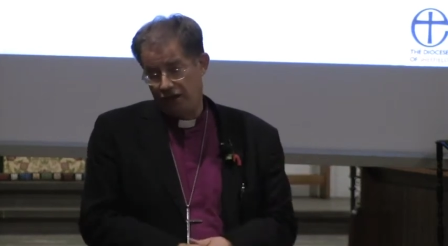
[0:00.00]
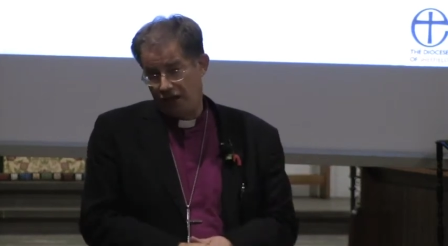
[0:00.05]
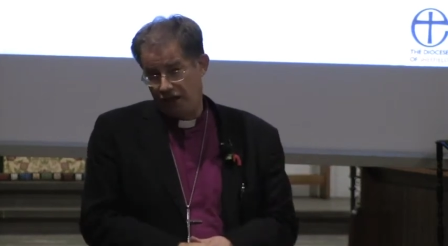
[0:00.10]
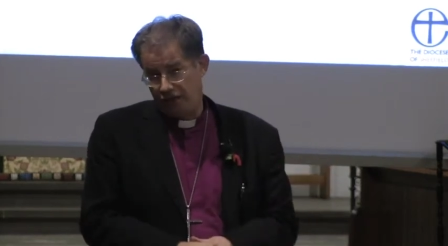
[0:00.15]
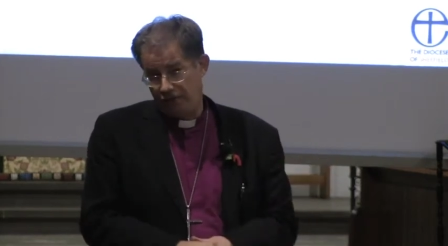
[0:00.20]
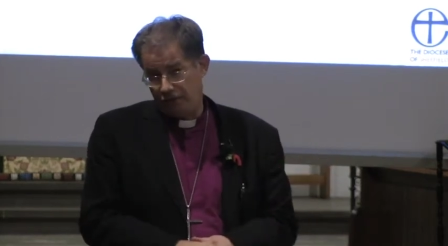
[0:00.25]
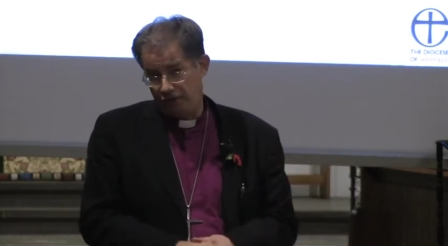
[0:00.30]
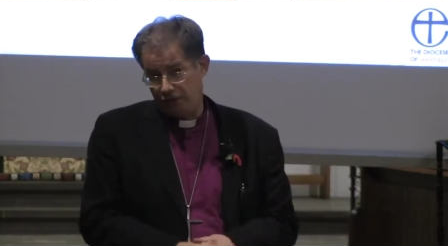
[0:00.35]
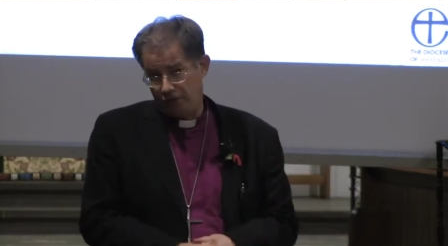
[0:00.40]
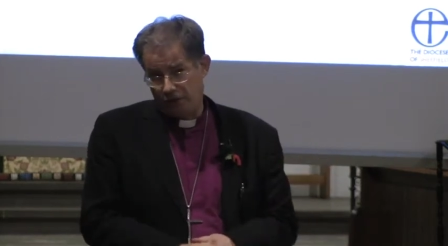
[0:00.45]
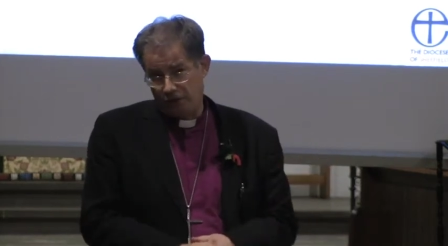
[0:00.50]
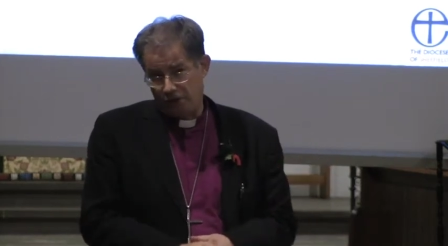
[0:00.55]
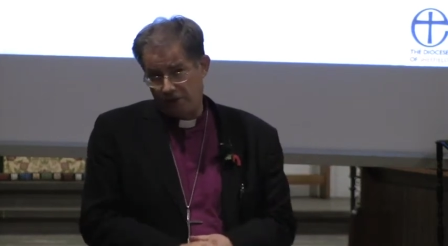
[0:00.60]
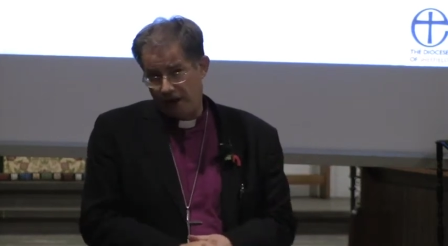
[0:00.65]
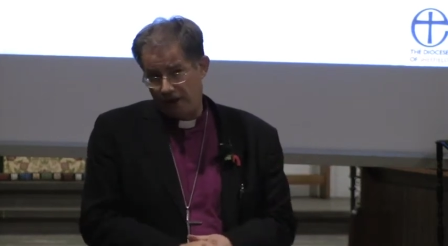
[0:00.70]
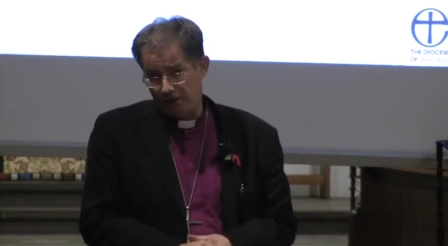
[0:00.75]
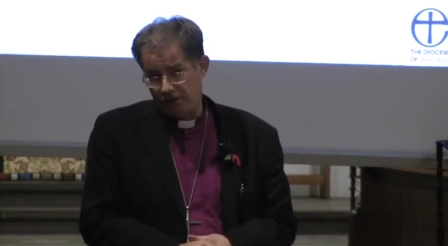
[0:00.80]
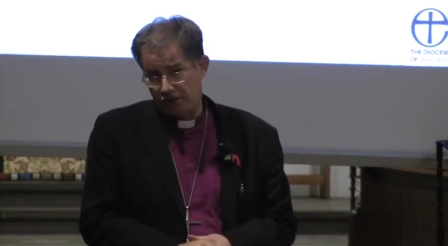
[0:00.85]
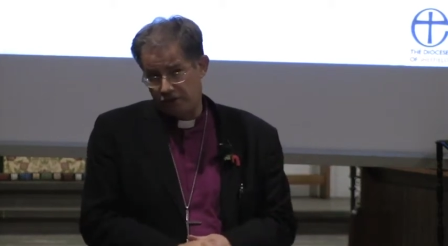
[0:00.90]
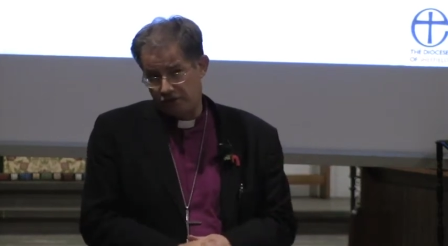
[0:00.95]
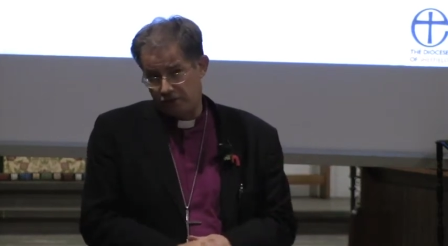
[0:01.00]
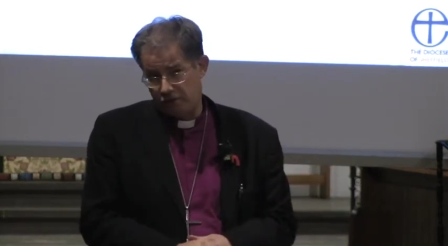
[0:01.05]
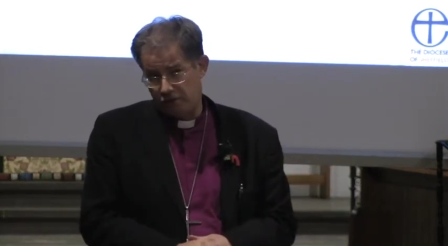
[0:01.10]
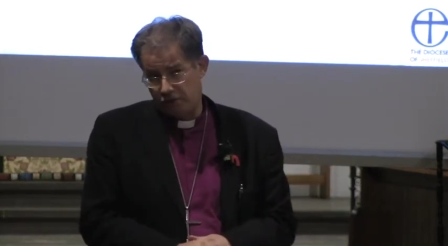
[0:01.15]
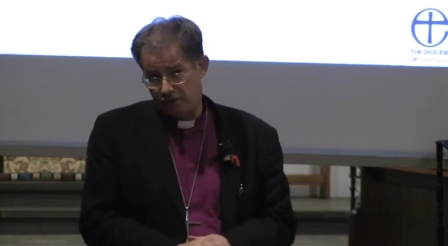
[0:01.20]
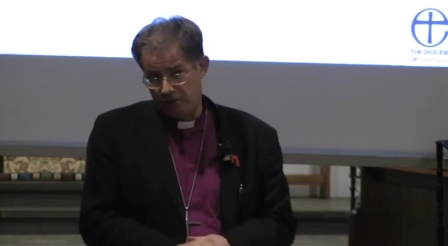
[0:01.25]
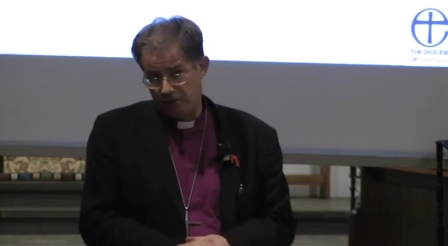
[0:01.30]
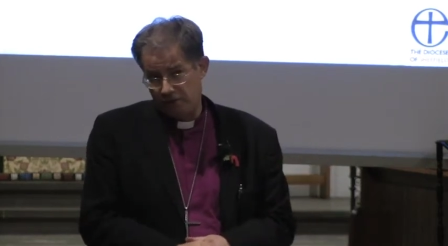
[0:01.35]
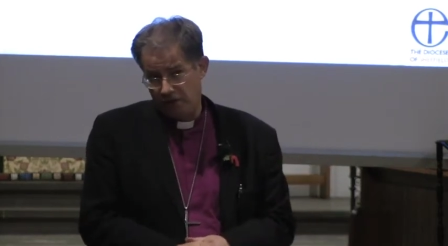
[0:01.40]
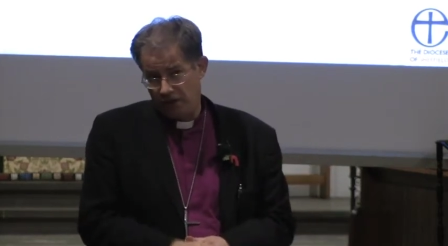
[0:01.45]
if you look around this
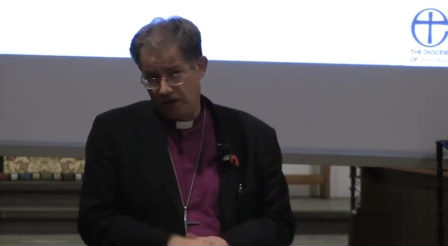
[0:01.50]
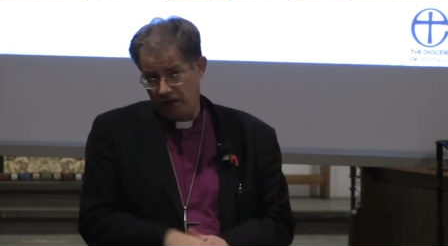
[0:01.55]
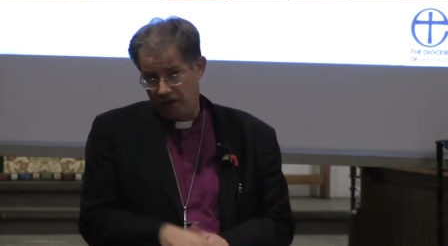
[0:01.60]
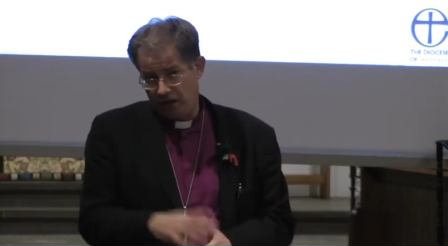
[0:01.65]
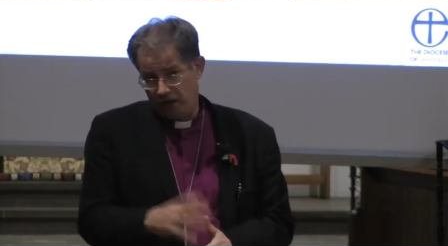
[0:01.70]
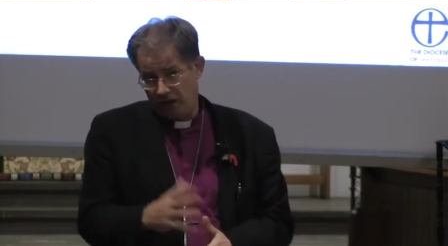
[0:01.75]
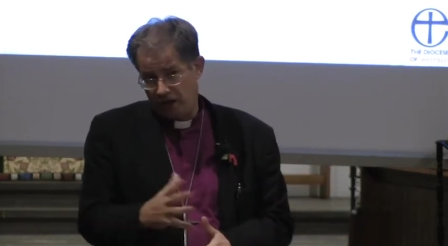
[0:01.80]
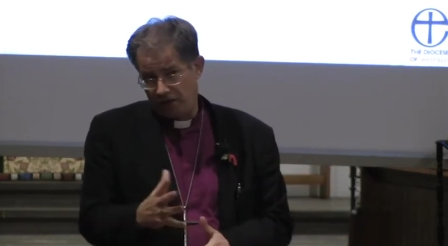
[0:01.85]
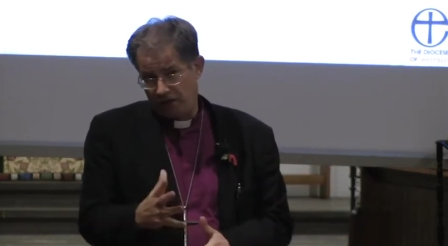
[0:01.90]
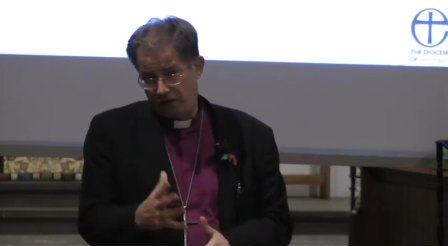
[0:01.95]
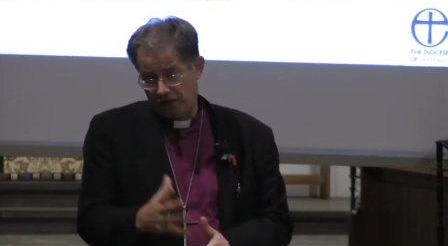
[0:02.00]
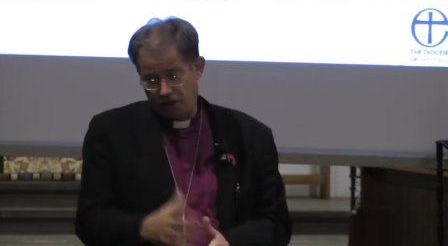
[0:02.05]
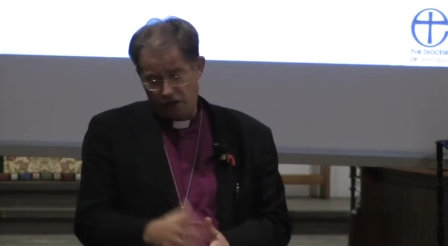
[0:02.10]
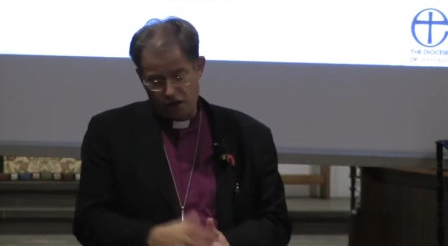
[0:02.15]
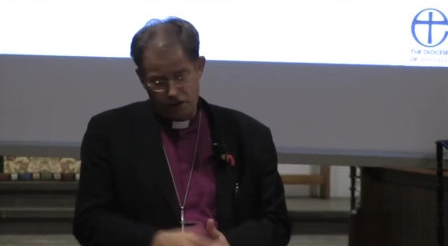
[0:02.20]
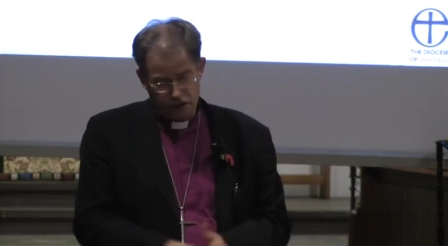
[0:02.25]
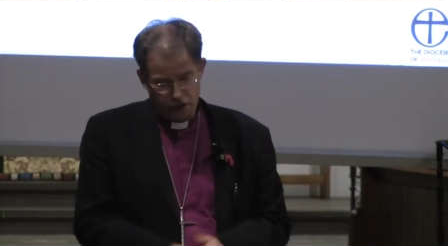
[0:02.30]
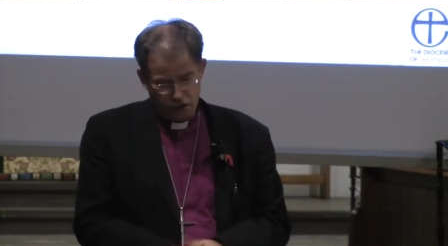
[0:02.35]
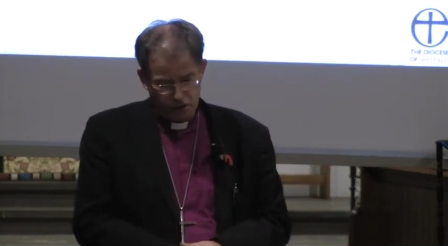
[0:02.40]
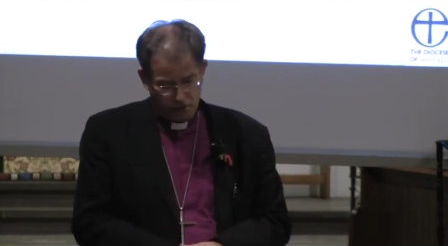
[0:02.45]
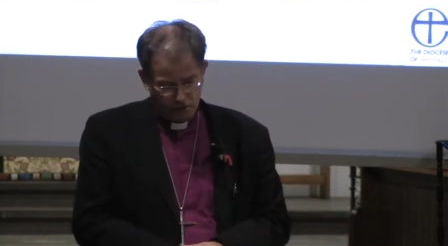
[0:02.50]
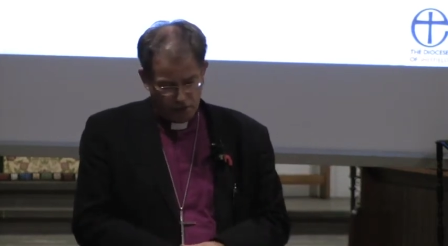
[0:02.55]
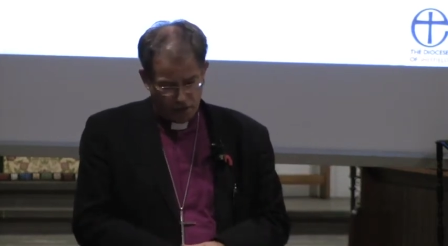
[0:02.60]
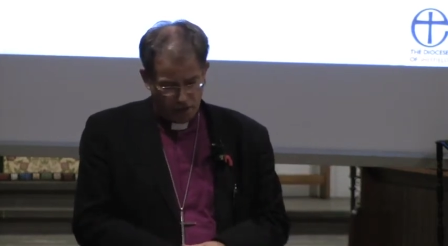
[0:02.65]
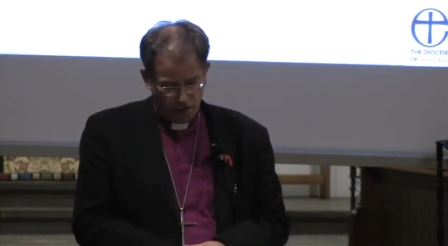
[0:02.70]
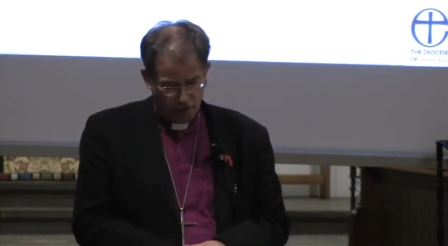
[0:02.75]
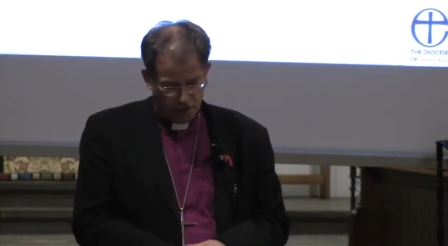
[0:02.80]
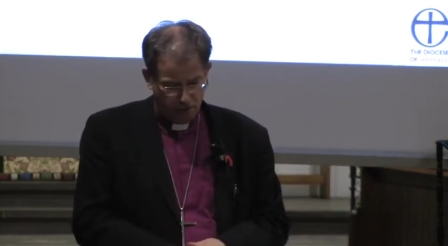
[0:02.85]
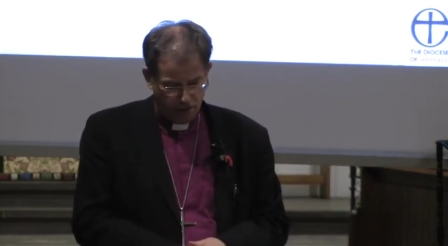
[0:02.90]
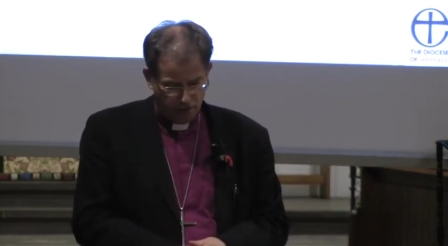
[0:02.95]
room at the clergy you
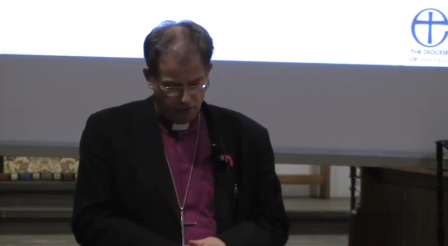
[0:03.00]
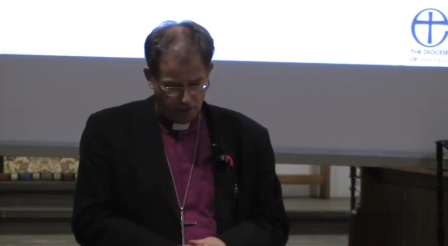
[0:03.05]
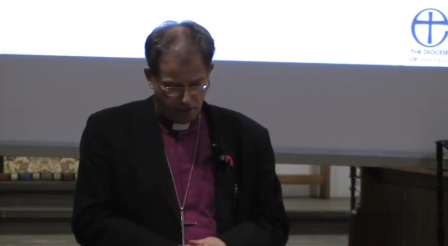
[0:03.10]
know